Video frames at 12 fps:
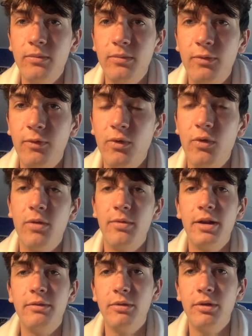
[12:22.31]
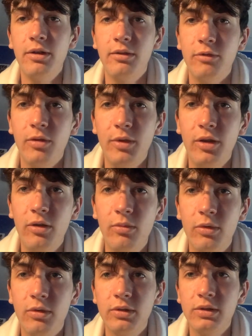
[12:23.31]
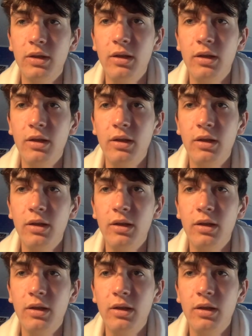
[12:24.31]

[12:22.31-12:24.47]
4, but I wrote it in Roman numerals.